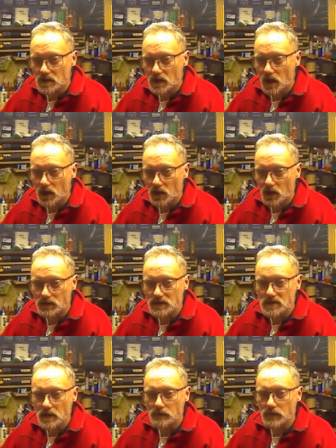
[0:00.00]
a lot of
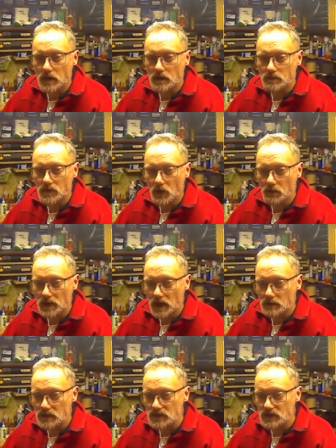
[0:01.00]
discomfort and not being
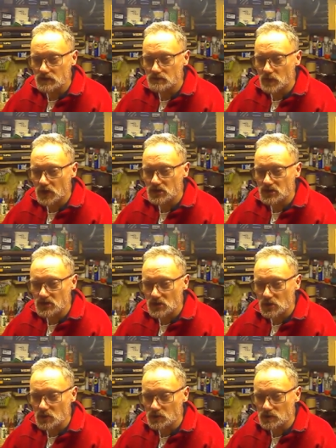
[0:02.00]
able to do much at
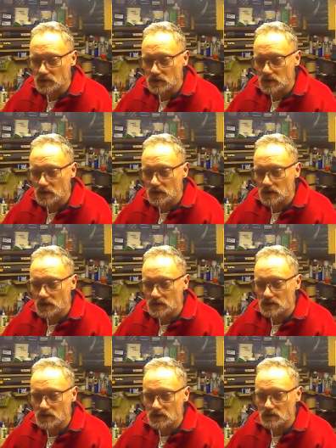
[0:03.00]
all
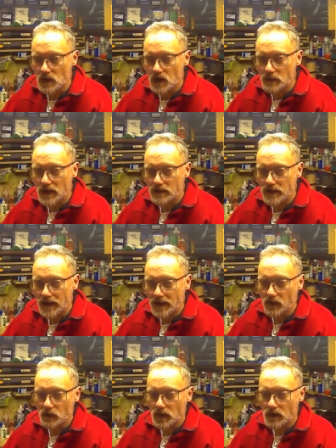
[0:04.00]
to where I'm at
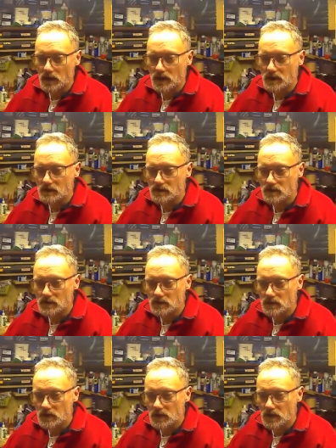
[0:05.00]
now, where I can,
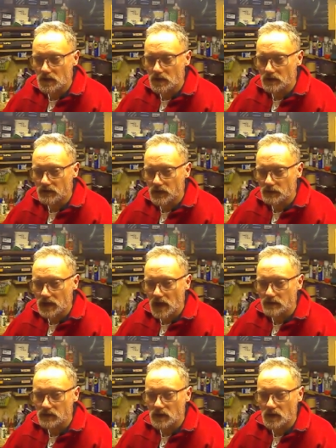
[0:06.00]
if I'm
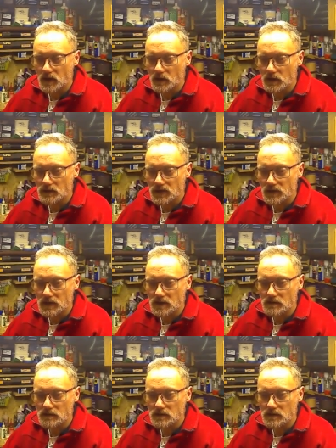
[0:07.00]
careful and I know what I'm doing,